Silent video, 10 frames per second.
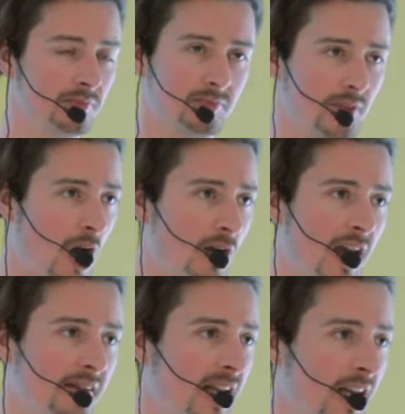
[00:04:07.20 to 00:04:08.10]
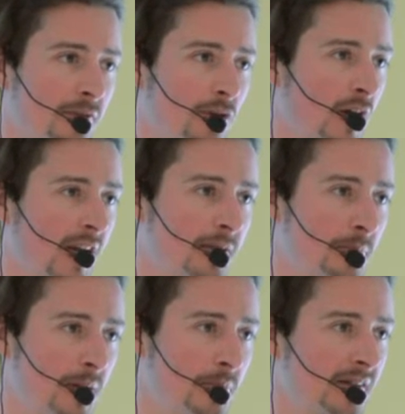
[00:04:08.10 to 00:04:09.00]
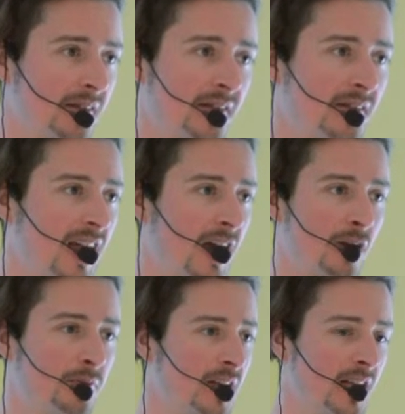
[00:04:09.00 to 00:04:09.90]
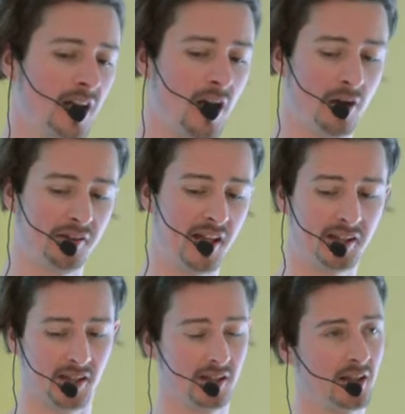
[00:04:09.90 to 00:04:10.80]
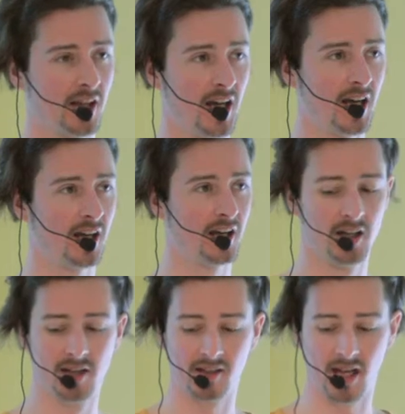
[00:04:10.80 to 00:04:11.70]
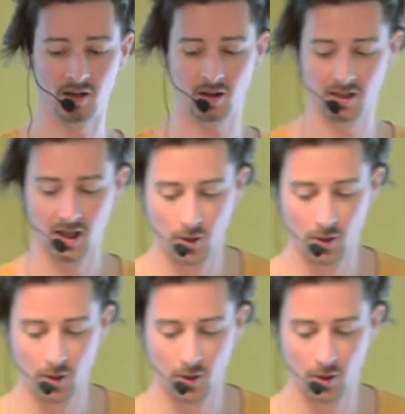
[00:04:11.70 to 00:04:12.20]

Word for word: nowadays, like if you look at the big businesses, they are not really authentic. Yeah, they are not